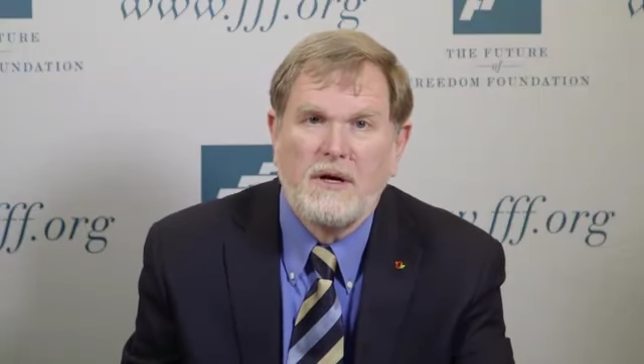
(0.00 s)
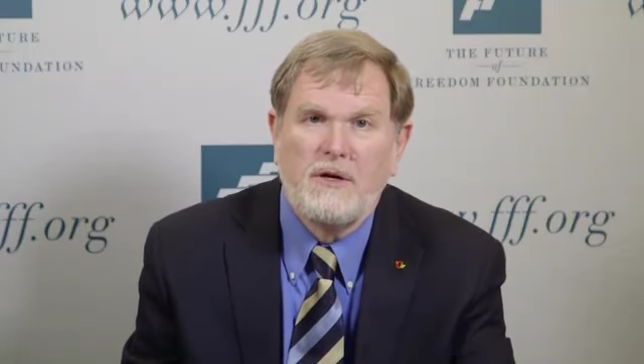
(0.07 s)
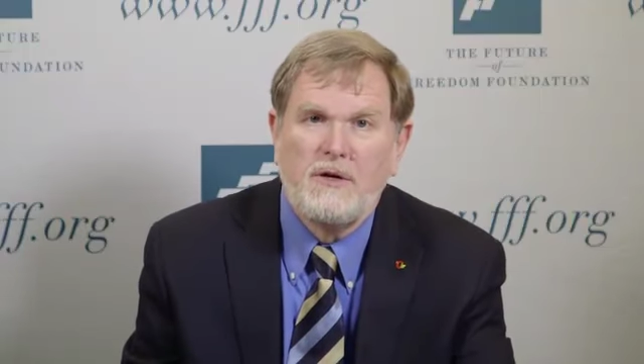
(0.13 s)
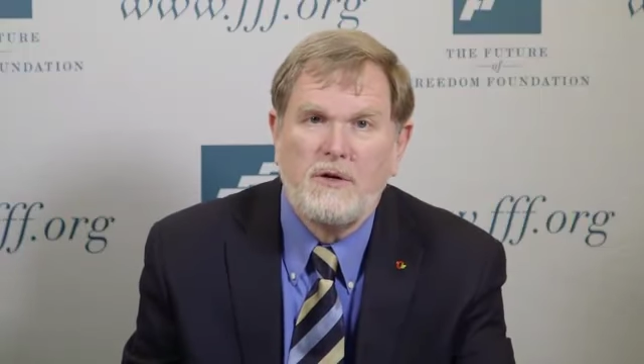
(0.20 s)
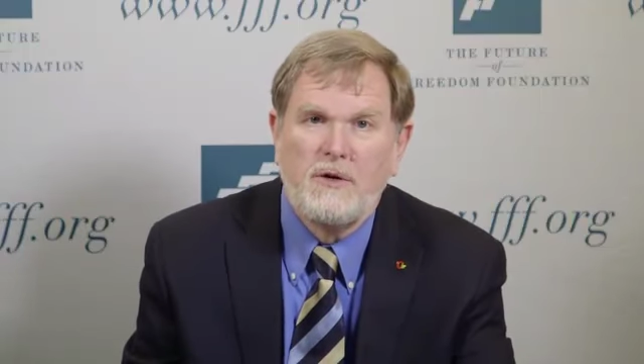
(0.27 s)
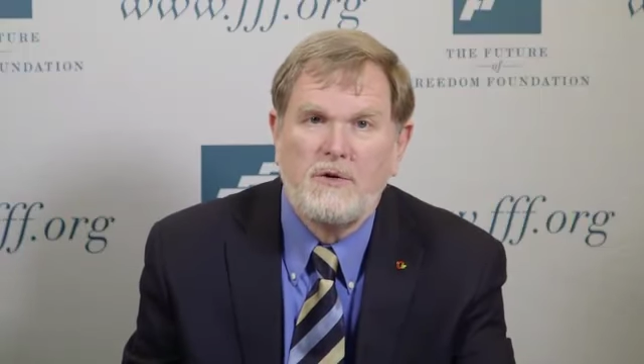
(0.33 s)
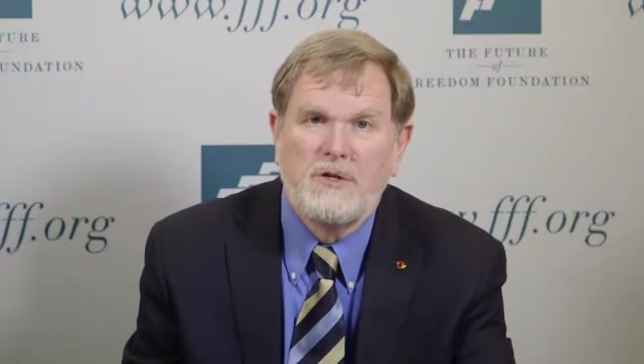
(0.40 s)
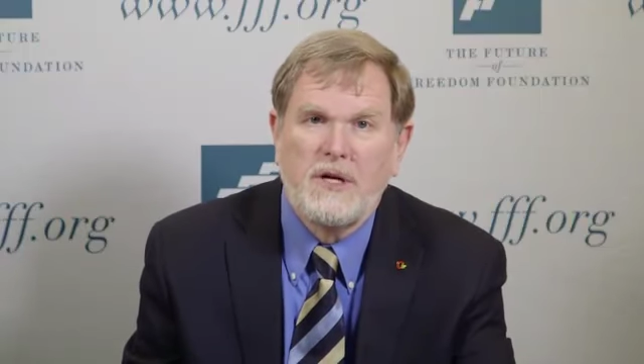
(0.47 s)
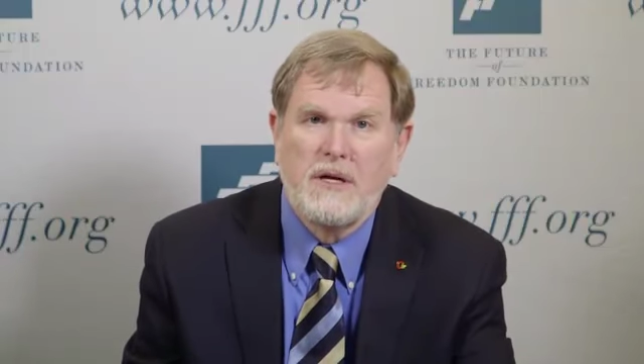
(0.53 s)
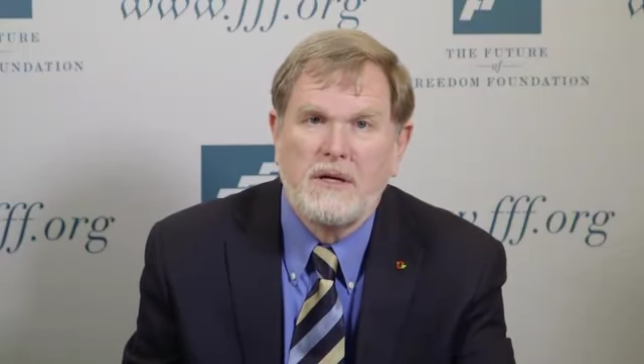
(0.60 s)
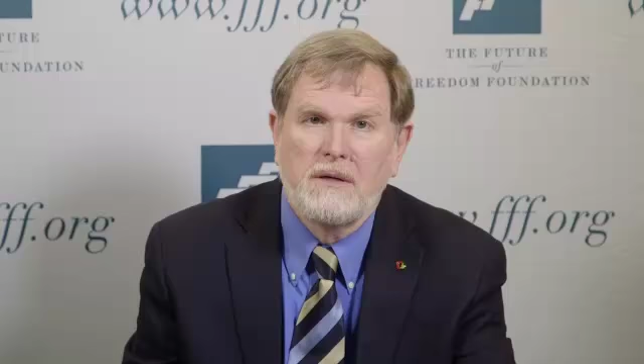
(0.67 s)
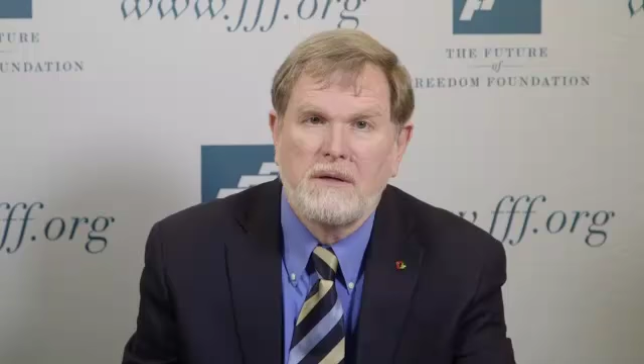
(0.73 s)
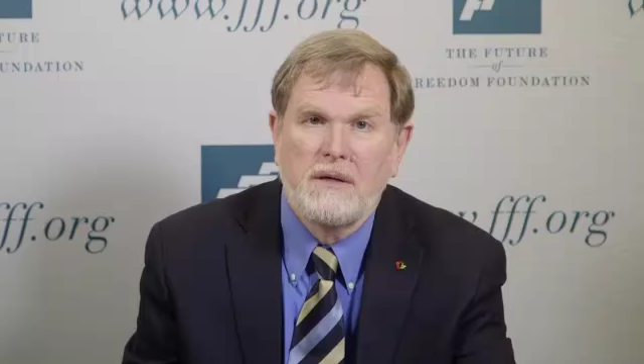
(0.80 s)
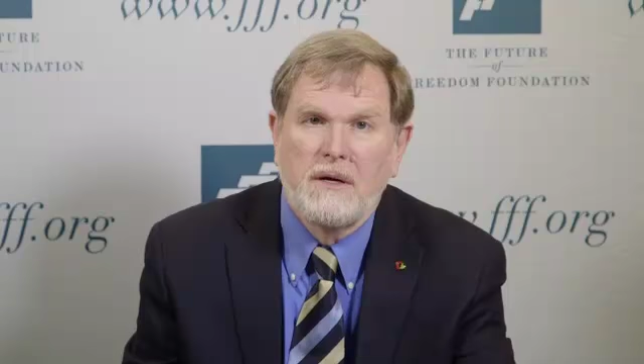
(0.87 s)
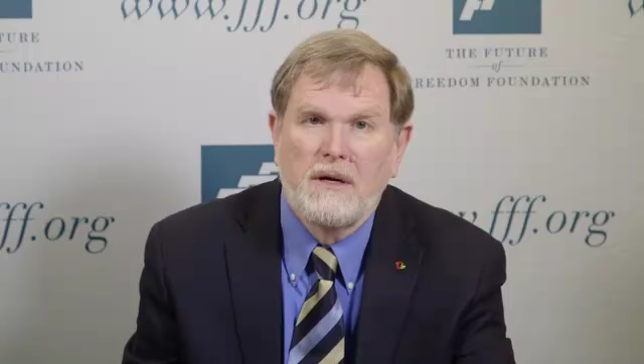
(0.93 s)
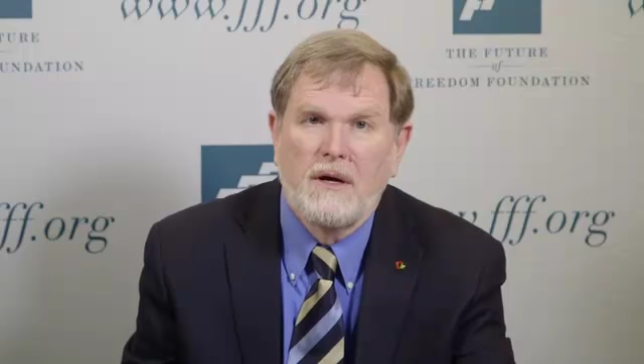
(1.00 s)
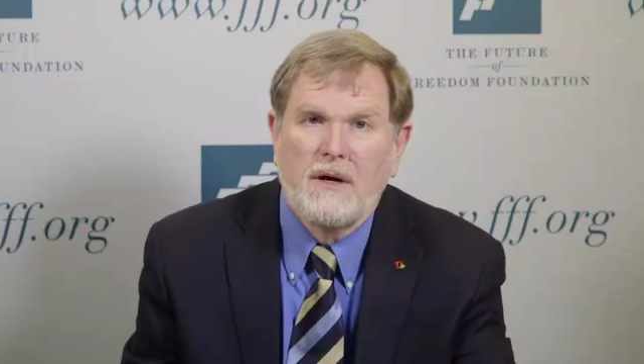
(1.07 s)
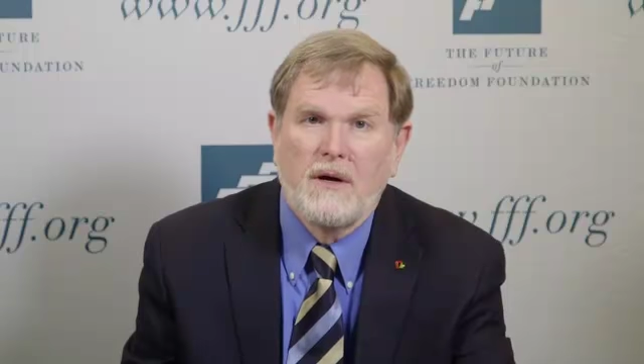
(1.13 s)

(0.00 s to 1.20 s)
using